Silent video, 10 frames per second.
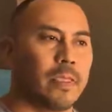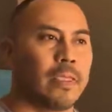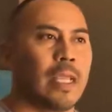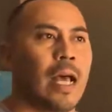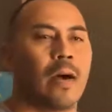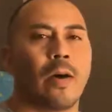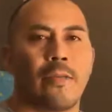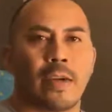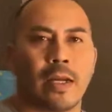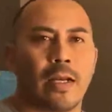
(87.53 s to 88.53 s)
now
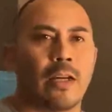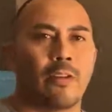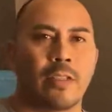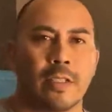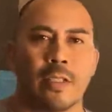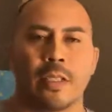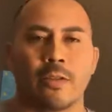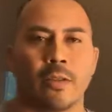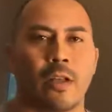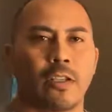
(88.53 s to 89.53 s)
I've got
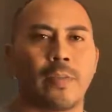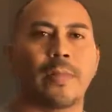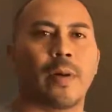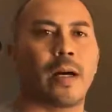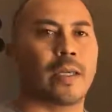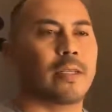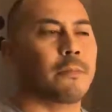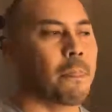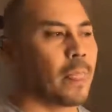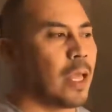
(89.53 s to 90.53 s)
$160,000 in my pocket.
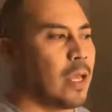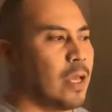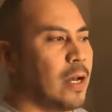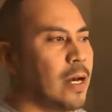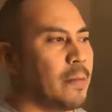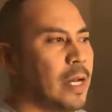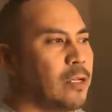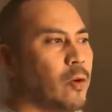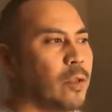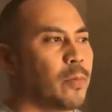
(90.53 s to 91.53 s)
I
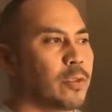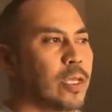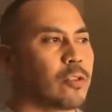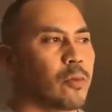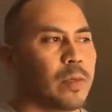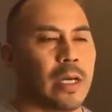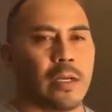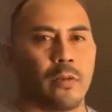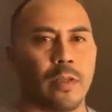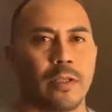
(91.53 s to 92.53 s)
know the potential
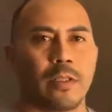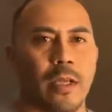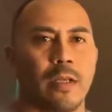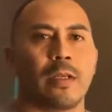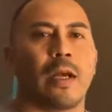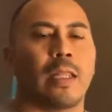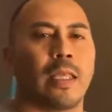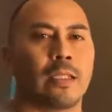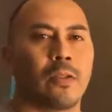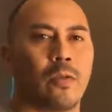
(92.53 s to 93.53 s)
behind real estate. I
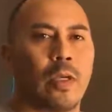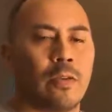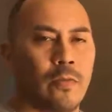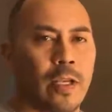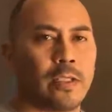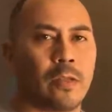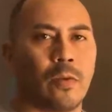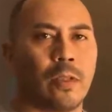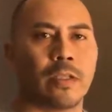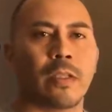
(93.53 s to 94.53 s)
like to invest in
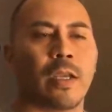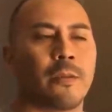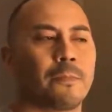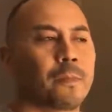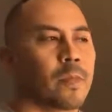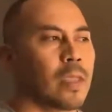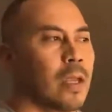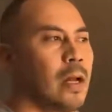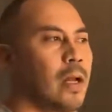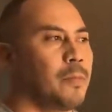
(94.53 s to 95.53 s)
real estate.
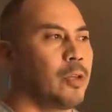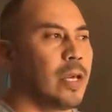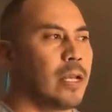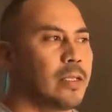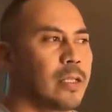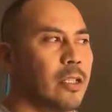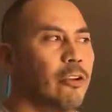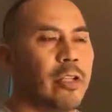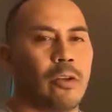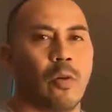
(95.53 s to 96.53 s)
You guys
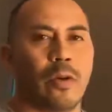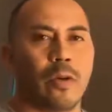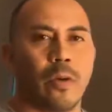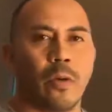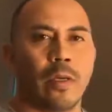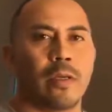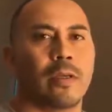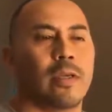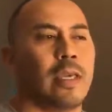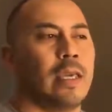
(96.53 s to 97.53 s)
clearly know what you're doing,"
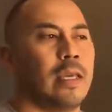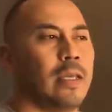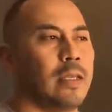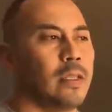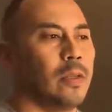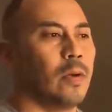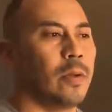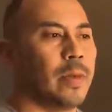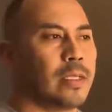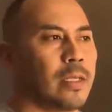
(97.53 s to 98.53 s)
and you know, he
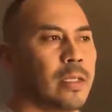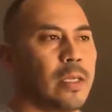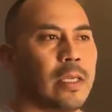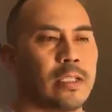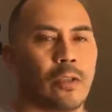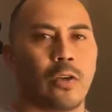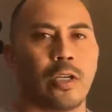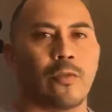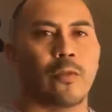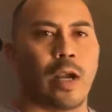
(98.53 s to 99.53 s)
basically is
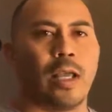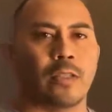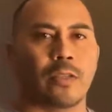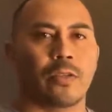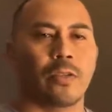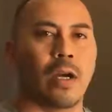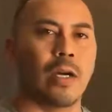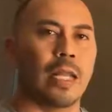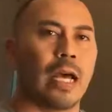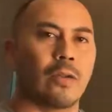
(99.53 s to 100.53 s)
looking for answers
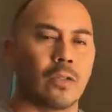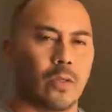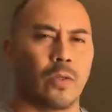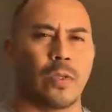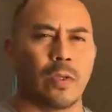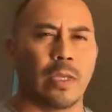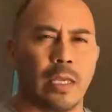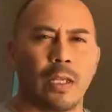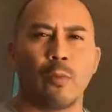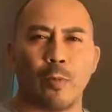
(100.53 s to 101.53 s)
on how to
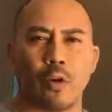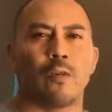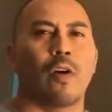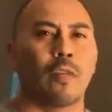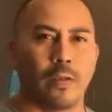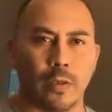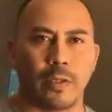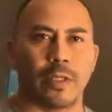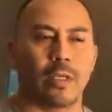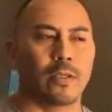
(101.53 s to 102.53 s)
get a little bit more involved in real
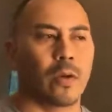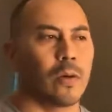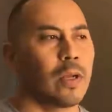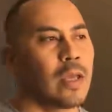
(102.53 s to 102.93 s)
estate. So